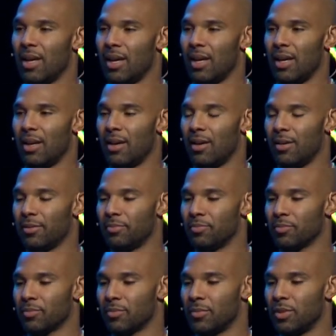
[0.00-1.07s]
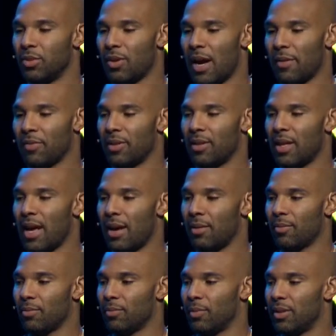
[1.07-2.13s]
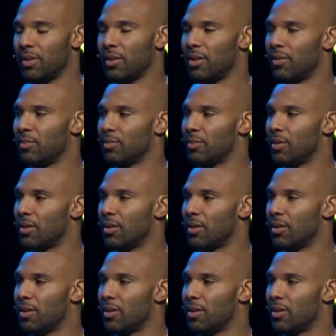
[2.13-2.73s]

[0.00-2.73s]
And, after that, we ended up